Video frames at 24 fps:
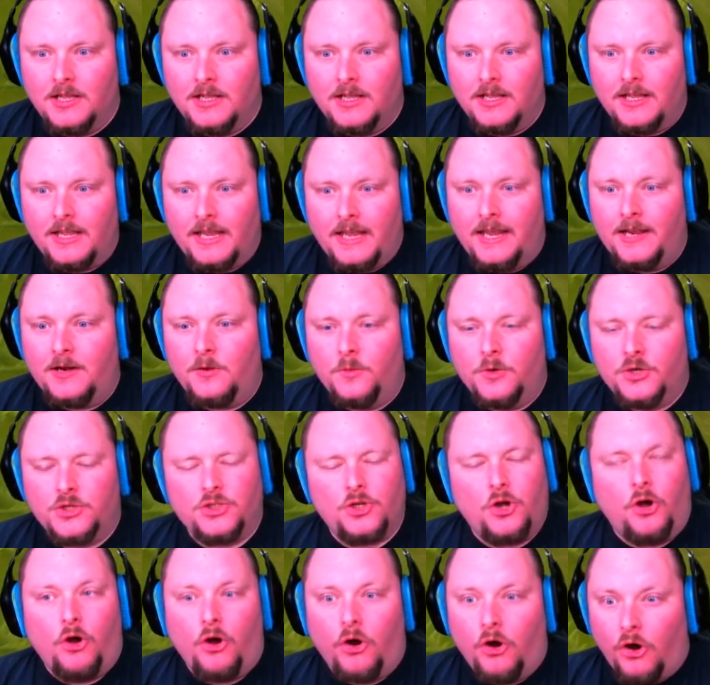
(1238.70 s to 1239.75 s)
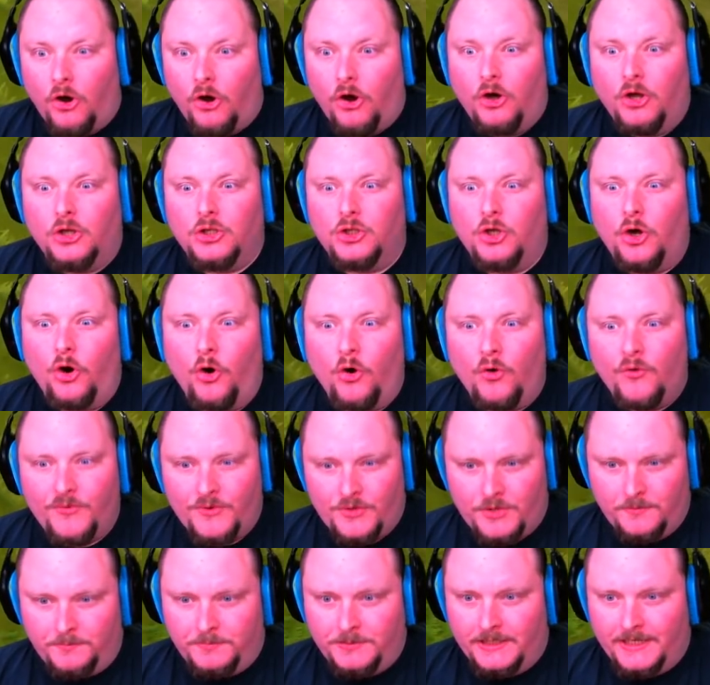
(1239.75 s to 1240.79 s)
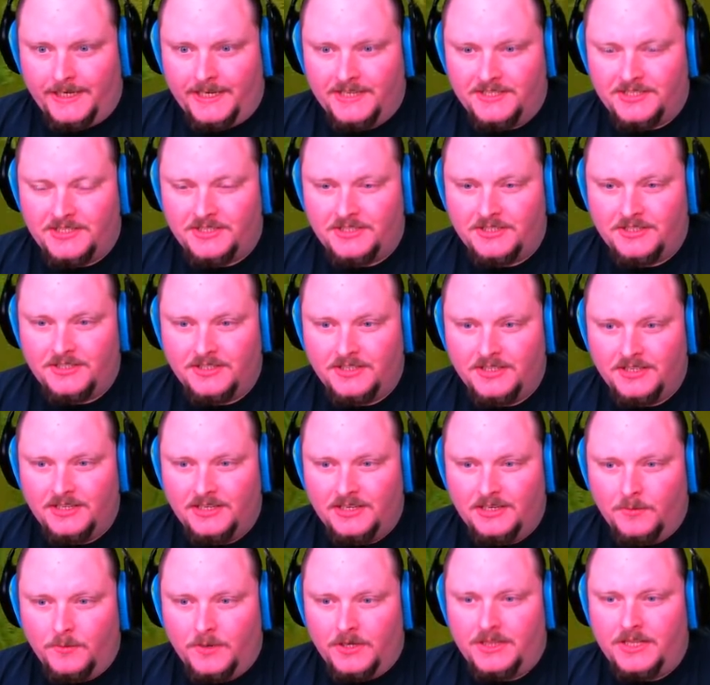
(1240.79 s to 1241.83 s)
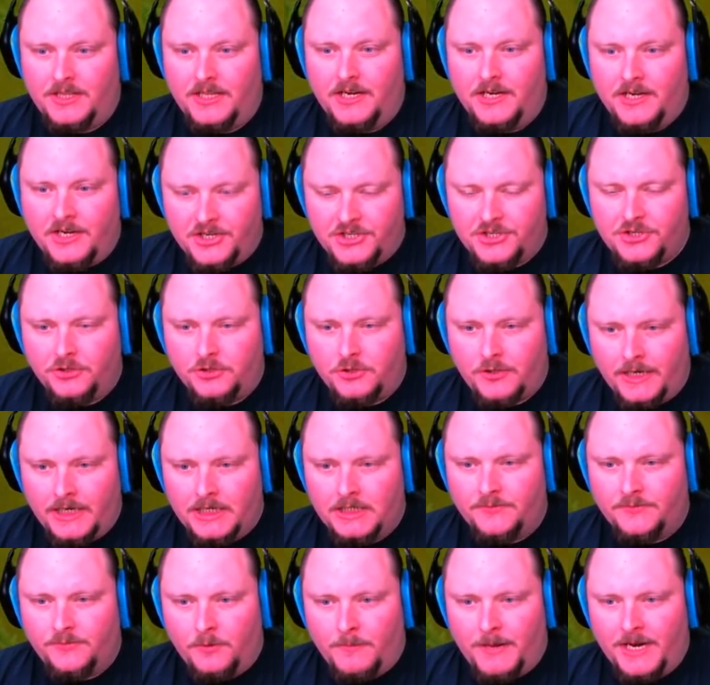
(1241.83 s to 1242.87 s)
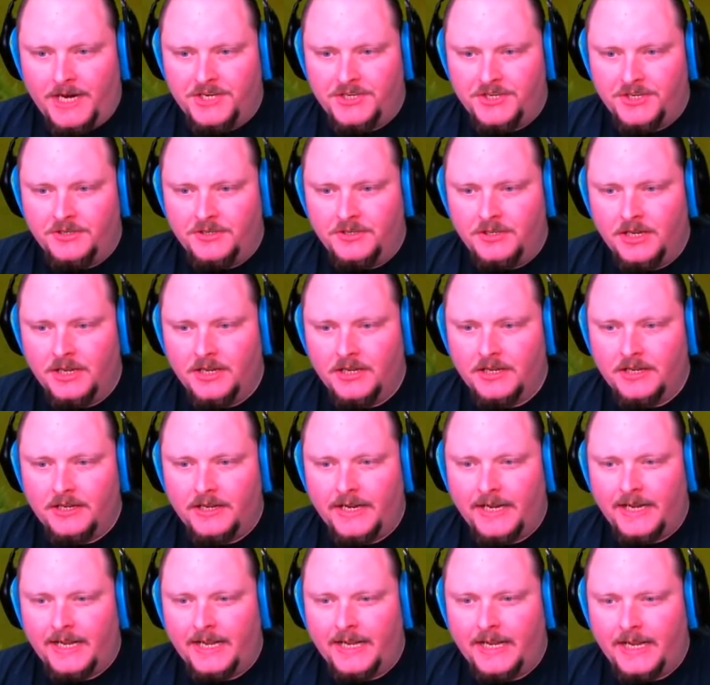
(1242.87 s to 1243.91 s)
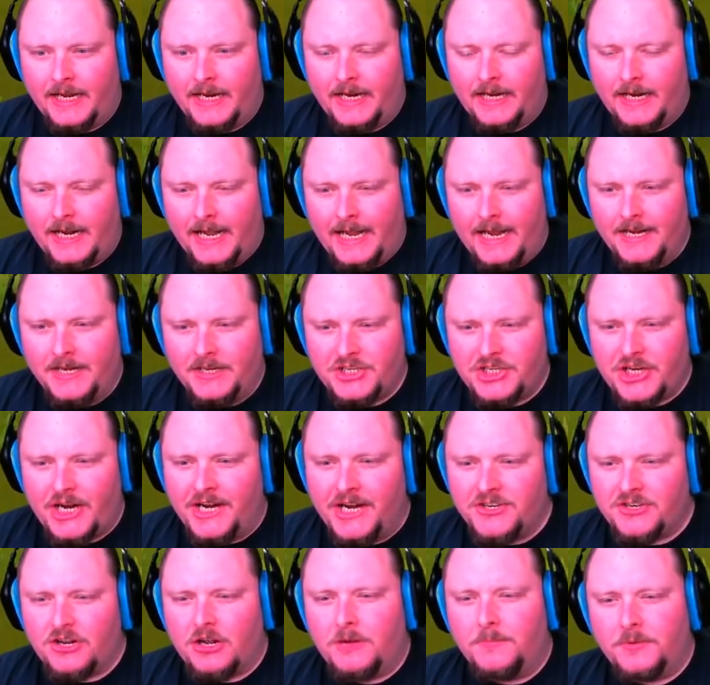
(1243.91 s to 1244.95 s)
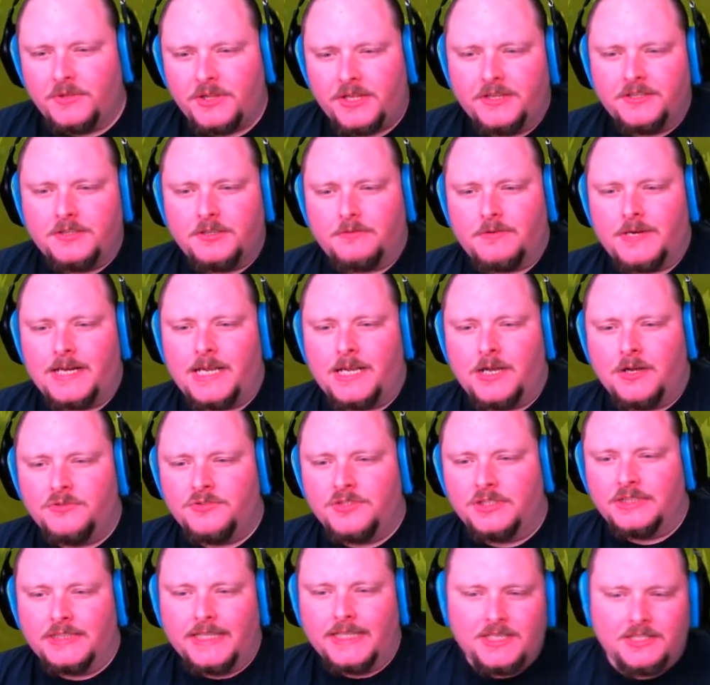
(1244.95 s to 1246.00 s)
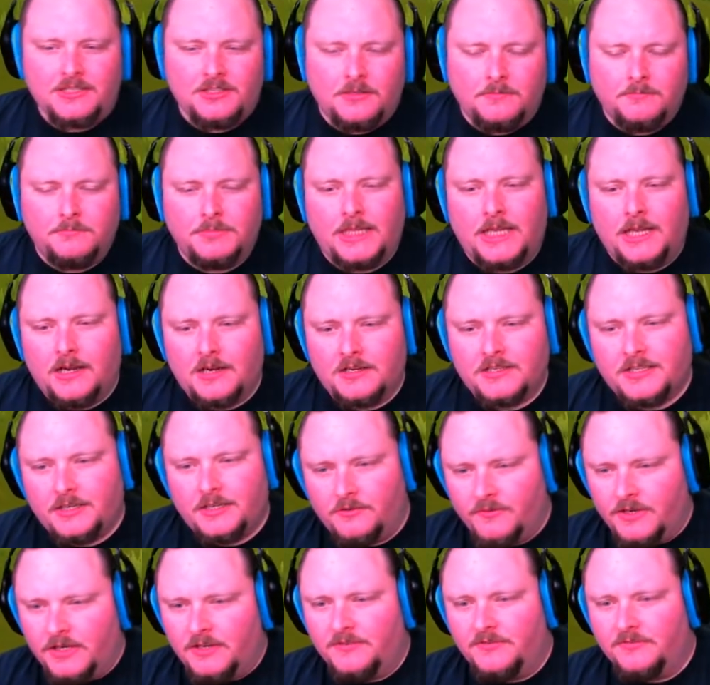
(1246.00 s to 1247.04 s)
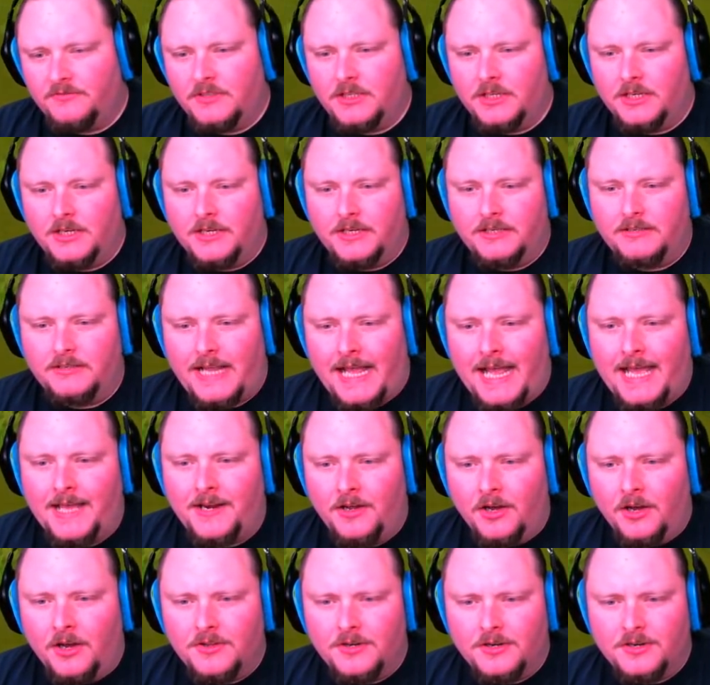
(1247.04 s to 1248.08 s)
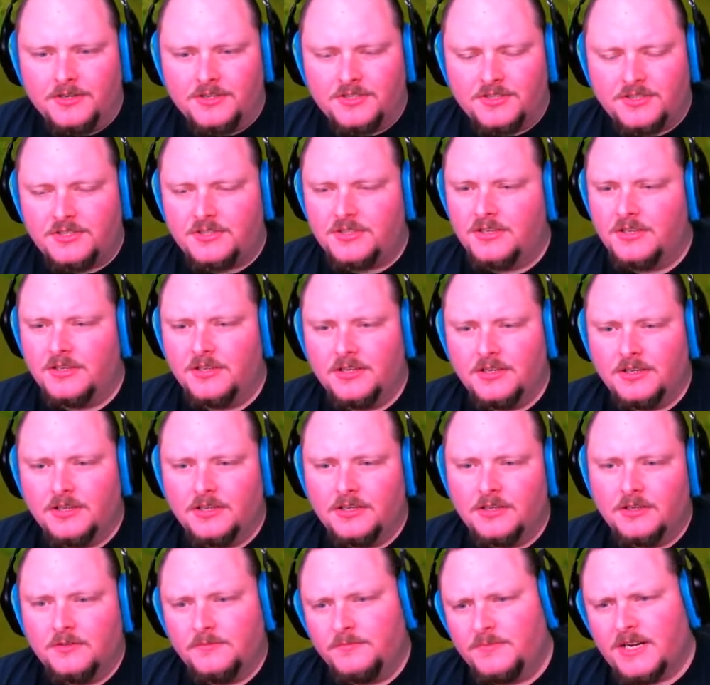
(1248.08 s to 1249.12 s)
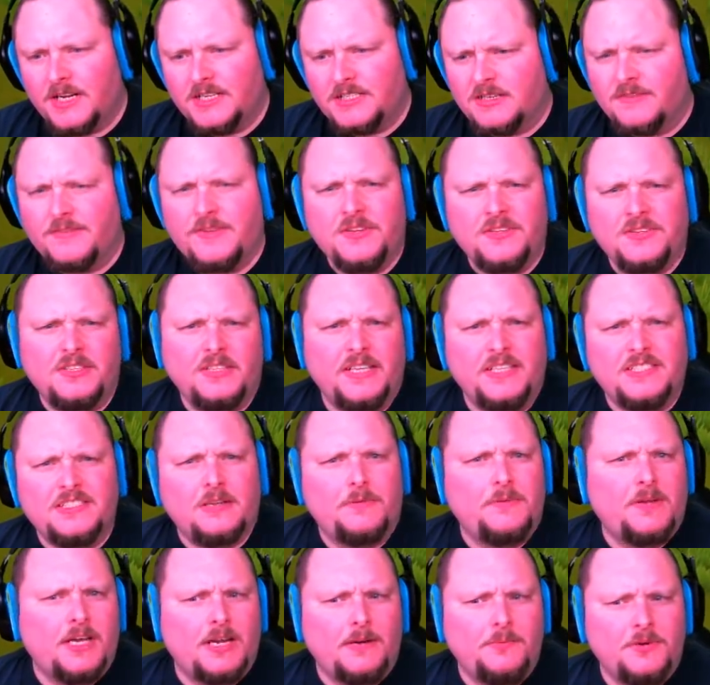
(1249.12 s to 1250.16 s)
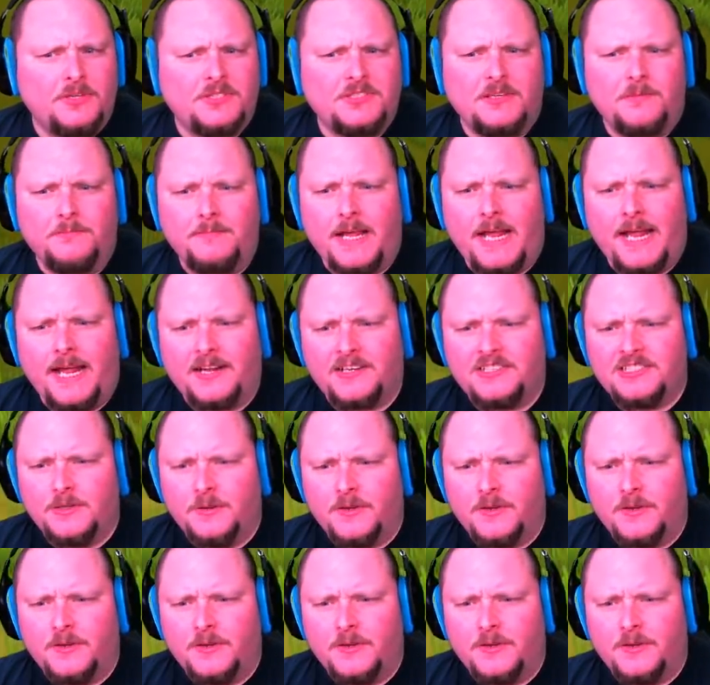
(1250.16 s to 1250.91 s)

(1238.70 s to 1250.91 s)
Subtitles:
It was all over the place with the initial transformation, and I had to change a couple things around, delete some blocks, get rid of, add others, because if you delete some, you got to put some back. So it